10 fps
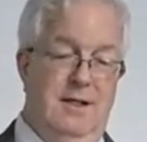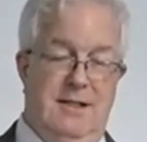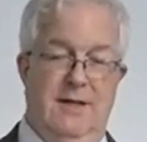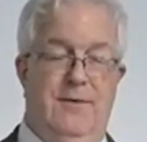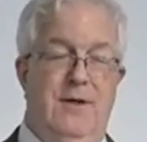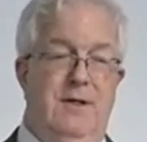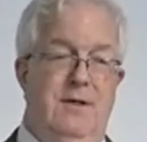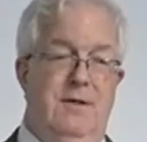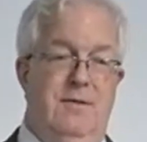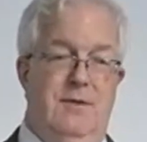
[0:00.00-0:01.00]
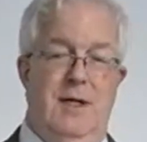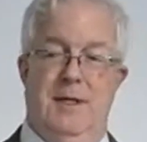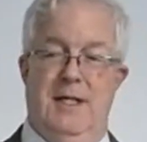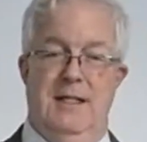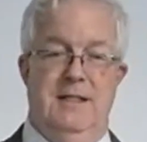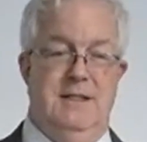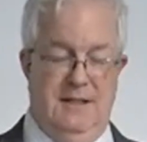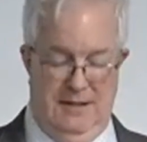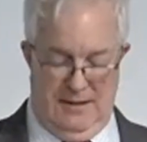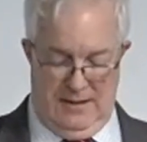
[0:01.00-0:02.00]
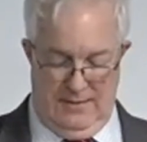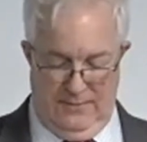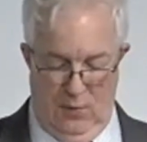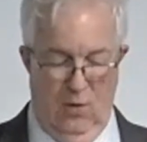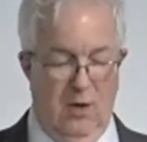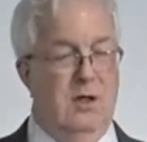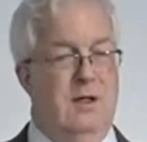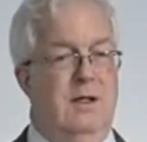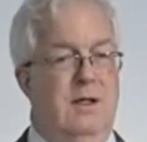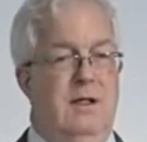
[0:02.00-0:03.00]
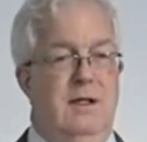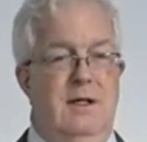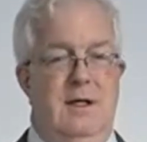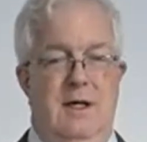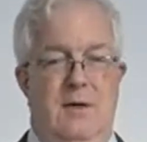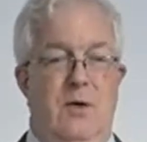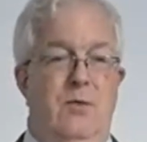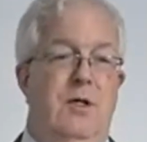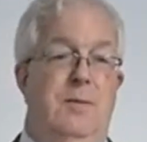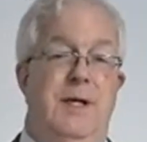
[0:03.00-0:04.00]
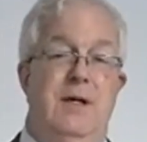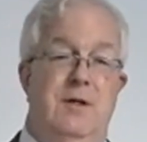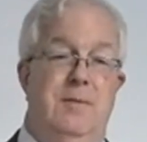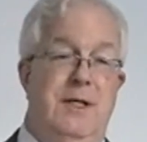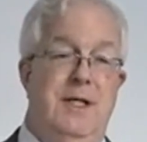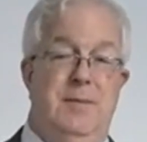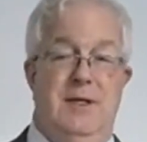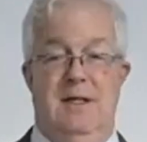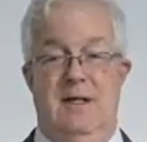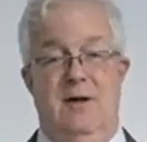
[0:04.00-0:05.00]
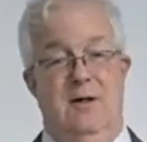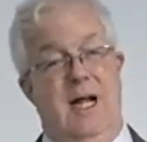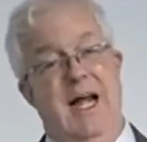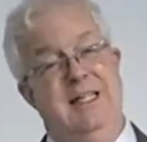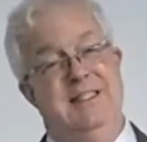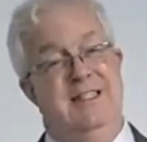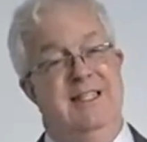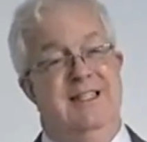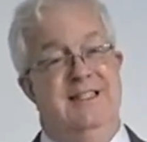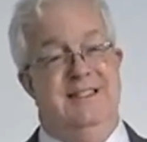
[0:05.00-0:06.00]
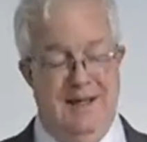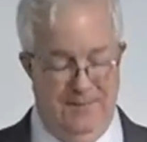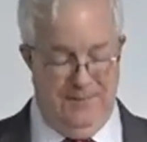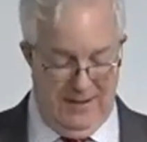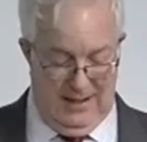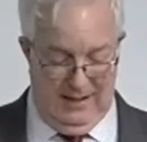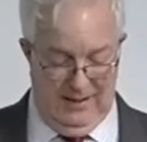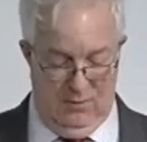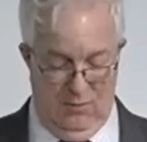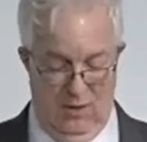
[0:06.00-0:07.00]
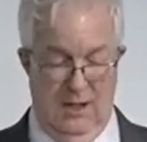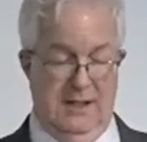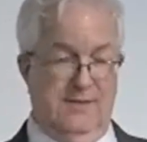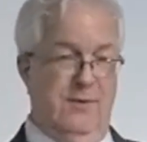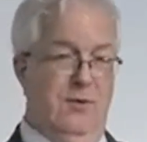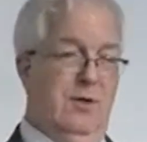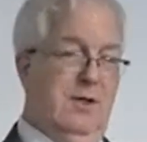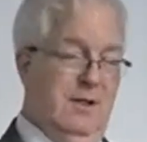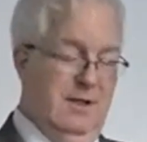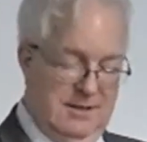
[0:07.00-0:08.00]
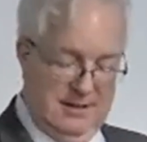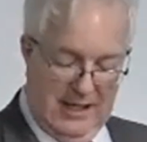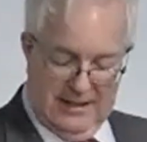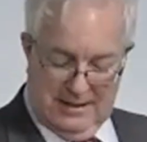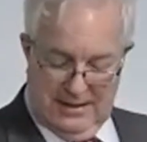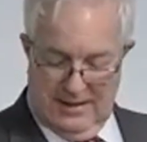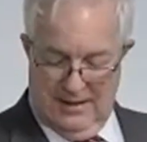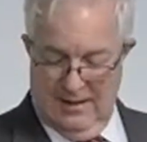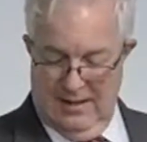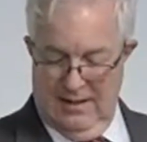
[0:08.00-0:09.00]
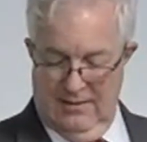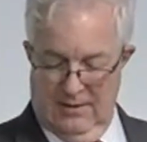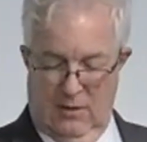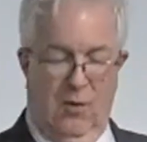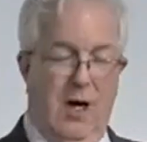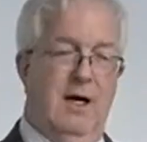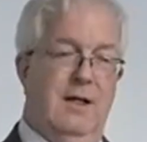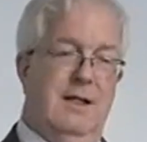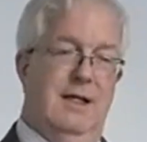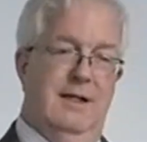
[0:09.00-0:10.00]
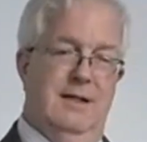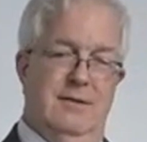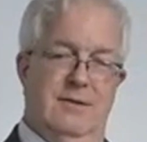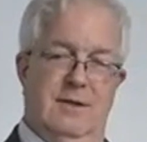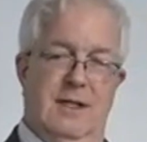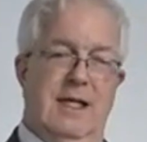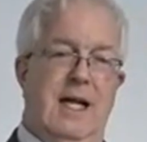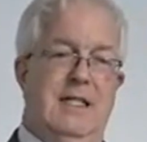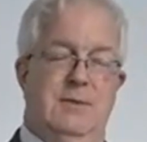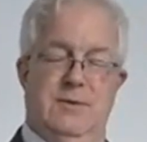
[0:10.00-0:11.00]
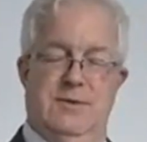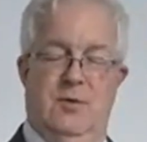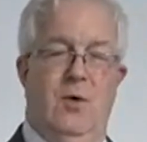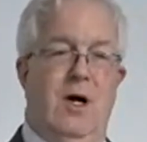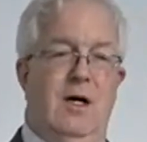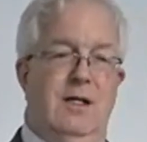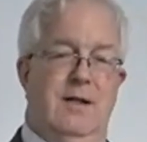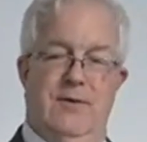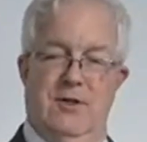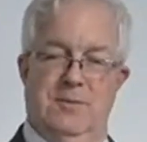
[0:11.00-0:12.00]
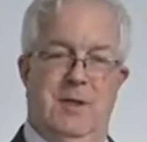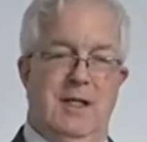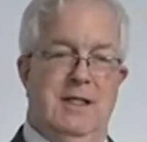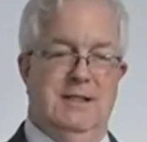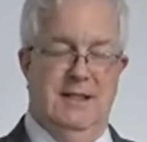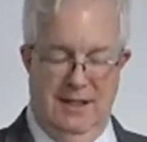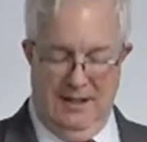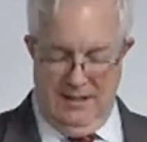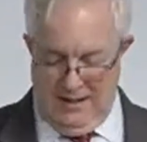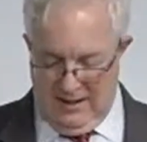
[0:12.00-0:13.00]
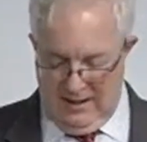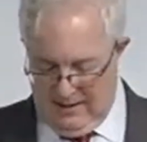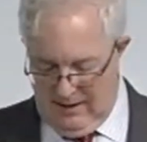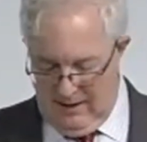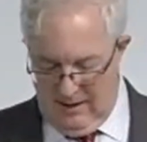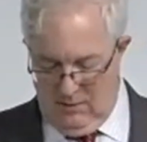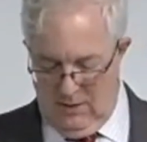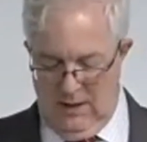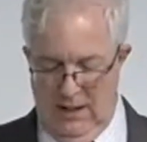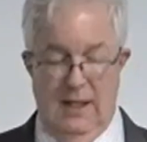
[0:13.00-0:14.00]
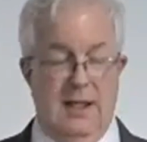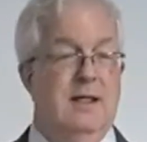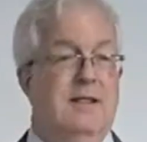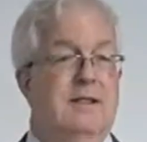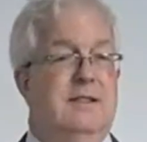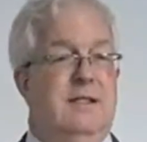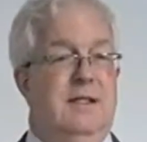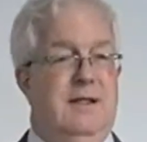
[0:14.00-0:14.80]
different remedies for what would appear to be, but aren't actually the same thing. One is for a sanction required that litigation was required in the first place, and the other one is